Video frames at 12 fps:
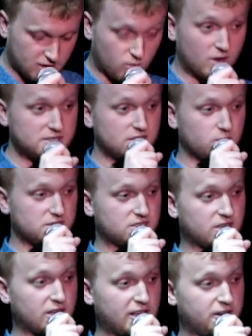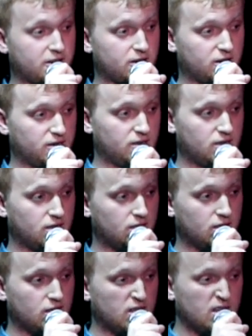And once it was clear
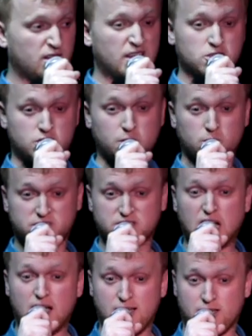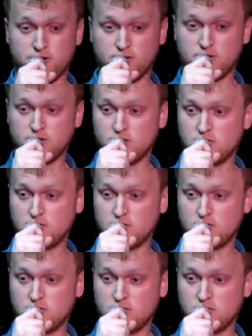that she was gone,